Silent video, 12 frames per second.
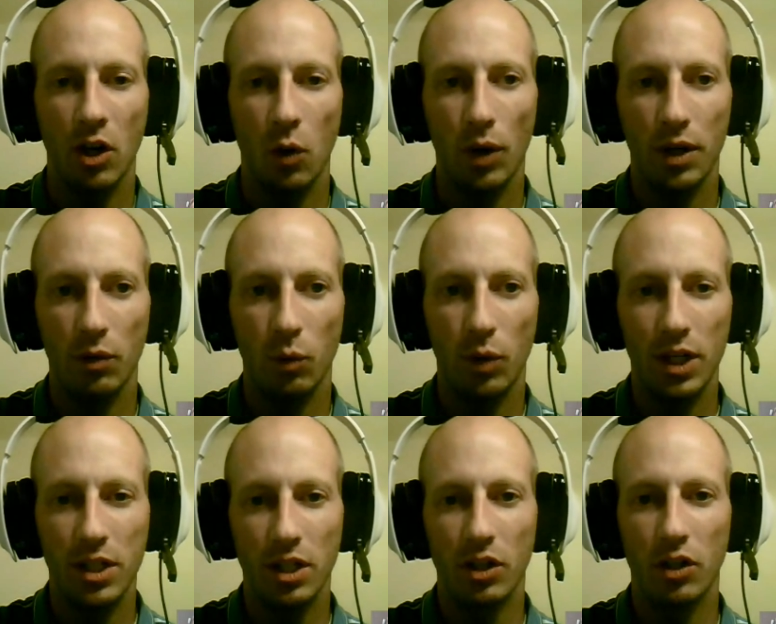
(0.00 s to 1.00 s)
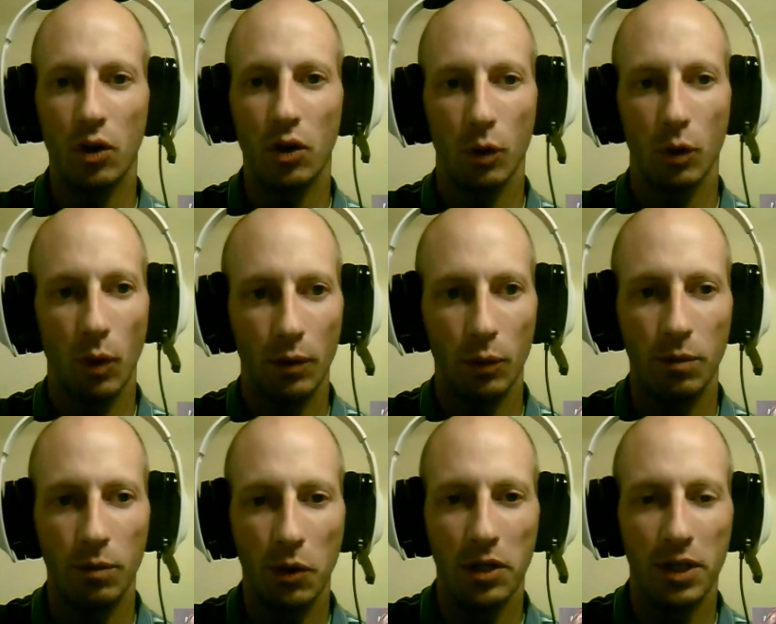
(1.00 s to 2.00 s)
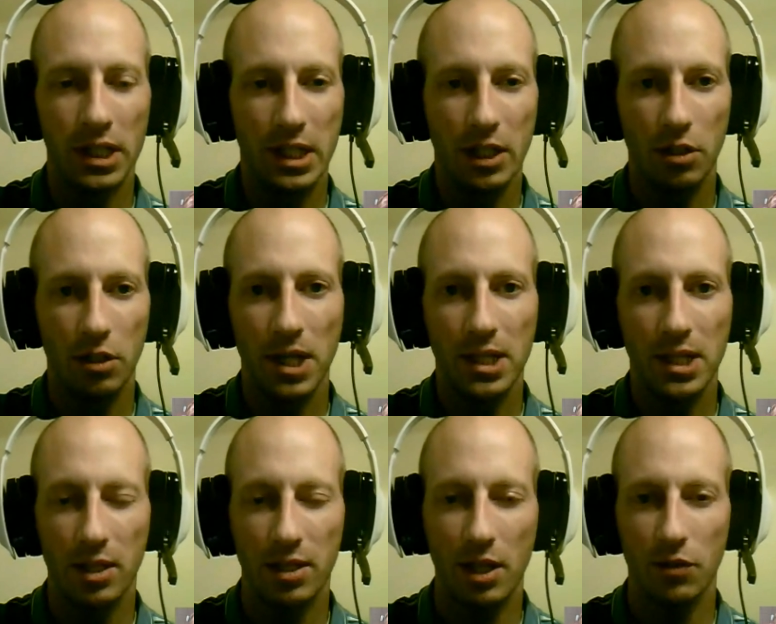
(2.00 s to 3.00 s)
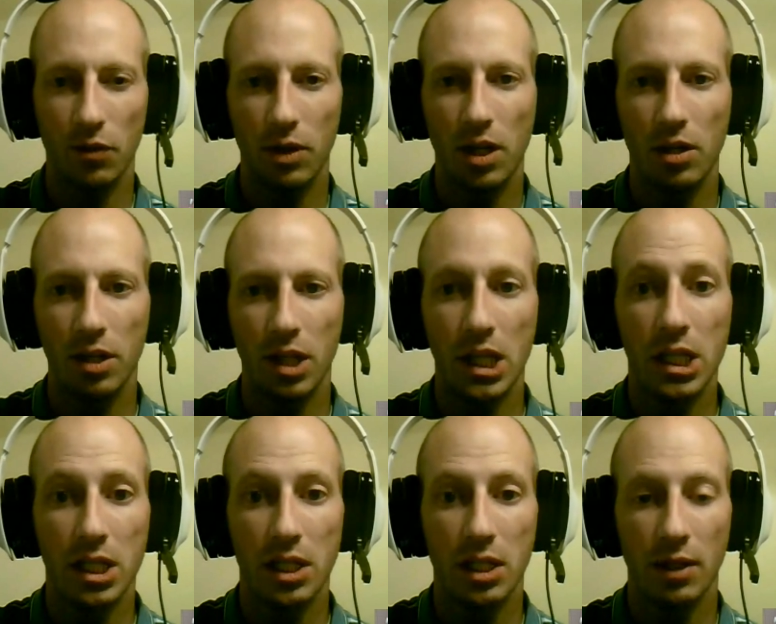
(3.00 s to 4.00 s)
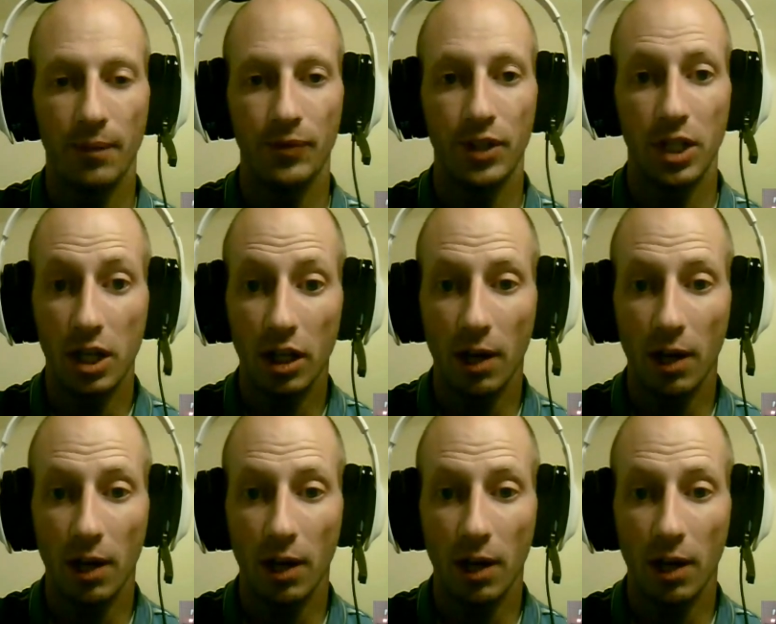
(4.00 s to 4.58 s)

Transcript: What is the goal, or what would BYU consider to be a successful year this year?